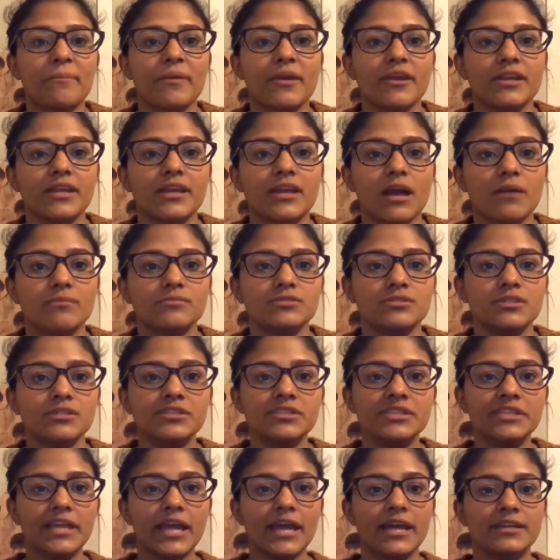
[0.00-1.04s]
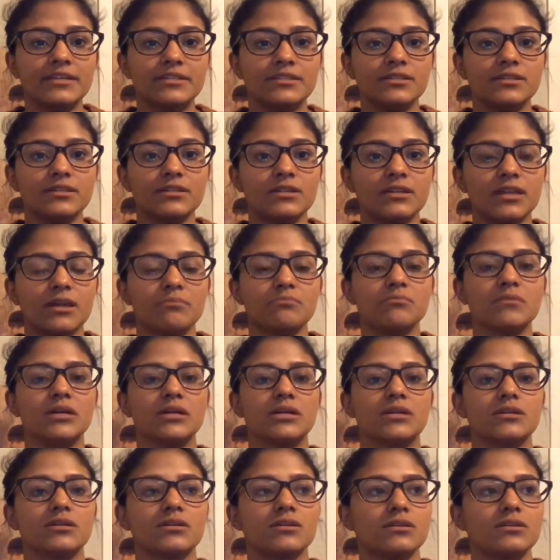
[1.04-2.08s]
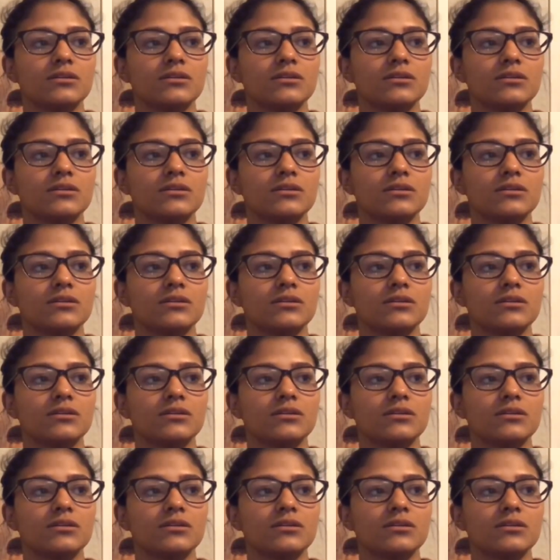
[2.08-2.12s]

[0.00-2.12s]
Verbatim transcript: apparently comes to the end. And I'm like,